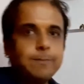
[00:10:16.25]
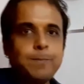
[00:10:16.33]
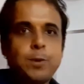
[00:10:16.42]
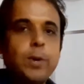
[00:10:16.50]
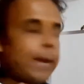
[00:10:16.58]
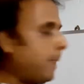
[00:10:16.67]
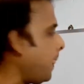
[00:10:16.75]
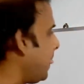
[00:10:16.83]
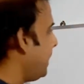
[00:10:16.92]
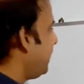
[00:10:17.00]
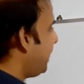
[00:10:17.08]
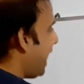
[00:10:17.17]
okay?
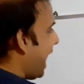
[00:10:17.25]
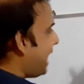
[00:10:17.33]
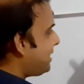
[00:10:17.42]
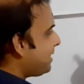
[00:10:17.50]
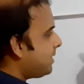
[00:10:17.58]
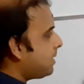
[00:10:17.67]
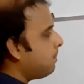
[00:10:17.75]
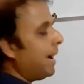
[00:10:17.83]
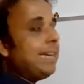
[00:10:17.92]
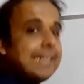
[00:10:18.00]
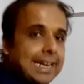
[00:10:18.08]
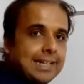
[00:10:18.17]
As it is a
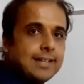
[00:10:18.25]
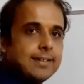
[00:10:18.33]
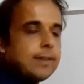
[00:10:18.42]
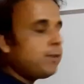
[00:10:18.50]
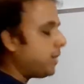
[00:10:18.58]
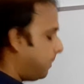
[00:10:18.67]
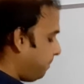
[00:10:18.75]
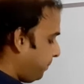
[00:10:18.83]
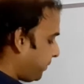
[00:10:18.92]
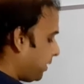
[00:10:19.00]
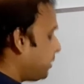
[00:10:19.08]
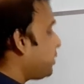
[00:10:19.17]
bicyclic system,
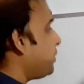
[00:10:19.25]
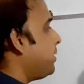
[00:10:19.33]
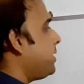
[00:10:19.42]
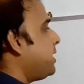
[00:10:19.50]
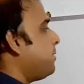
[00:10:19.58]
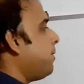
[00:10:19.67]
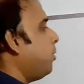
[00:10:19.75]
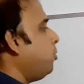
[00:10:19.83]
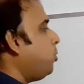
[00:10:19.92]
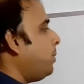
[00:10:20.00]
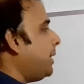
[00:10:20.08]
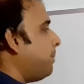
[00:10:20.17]
so this is found to
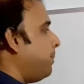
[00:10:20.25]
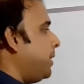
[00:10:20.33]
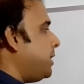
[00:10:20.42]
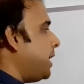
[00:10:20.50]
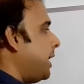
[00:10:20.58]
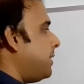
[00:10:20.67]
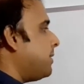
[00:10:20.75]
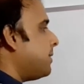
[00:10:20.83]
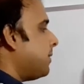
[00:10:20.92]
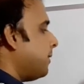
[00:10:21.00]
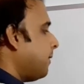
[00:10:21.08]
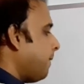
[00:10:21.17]
be the bridgeheads,
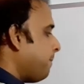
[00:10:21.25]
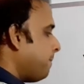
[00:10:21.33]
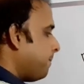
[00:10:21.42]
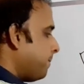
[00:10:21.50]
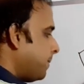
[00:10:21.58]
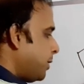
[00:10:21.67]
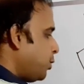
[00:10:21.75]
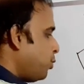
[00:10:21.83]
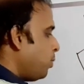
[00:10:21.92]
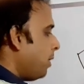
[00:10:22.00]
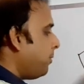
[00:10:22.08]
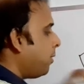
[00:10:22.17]
these two
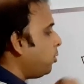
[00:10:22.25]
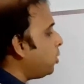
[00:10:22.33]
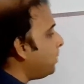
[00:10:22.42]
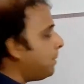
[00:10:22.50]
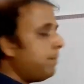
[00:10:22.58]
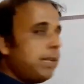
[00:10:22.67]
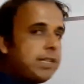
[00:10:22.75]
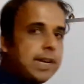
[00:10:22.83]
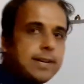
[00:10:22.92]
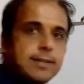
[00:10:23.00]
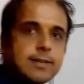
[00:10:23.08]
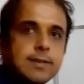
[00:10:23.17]
are found to be the
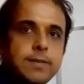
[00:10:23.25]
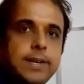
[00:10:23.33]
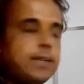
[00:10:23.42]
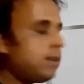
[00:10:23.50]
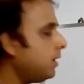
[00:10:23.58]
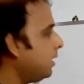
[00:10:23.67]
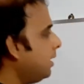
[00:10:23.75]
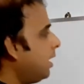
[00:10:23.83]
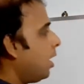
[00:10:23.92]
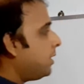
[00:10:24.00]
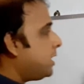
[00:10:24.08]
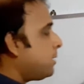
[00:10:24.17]
bridgeheads, right?
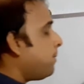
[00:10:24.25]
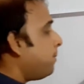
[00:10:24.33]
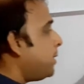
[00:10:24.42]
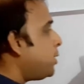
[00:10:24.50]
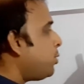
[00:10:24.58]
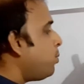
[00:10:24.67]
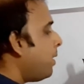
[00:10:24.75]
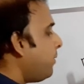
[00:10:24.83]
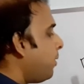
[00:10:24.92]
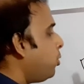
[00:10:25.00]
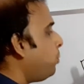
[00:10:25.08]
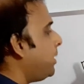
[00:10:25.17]
Or these two are
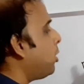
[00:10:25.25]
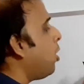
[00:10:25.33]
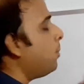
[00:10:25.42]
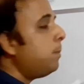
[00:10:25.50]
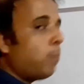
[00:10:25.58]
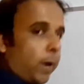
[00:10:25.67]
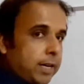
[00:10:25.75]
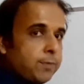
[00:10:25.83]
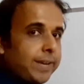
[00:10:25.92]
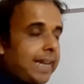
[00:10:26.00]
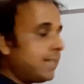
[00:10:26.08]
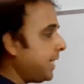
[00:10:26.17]
found to be the common points, we
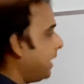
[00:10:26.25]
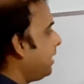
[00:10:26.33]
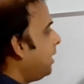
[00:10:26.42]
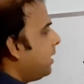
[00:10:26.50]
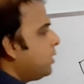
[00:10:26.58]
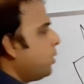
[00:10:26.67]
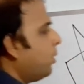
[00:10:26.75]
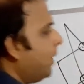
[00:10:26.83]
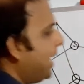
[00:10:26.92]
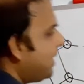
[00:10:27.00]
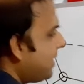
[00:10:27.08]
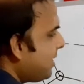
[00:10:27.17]
can say. So let
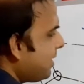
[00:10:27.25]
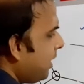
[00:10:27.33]
us just